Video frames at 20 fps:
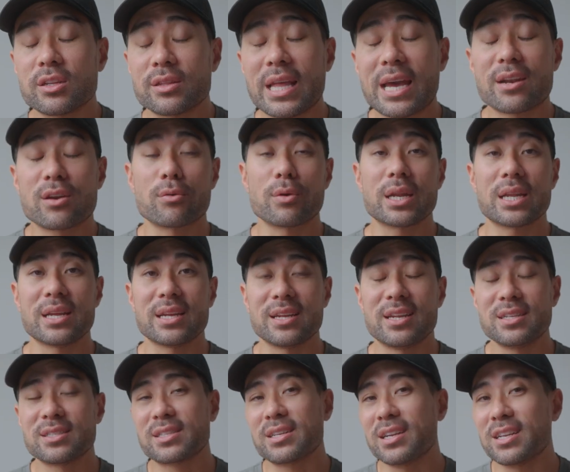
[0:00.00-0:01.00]
So that already
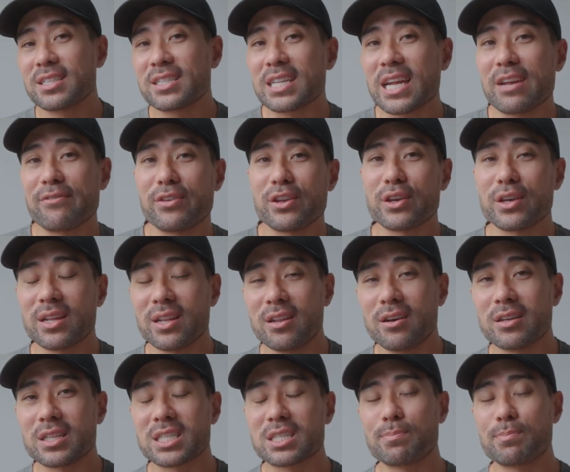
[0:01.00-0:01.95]
is going to save you a lot,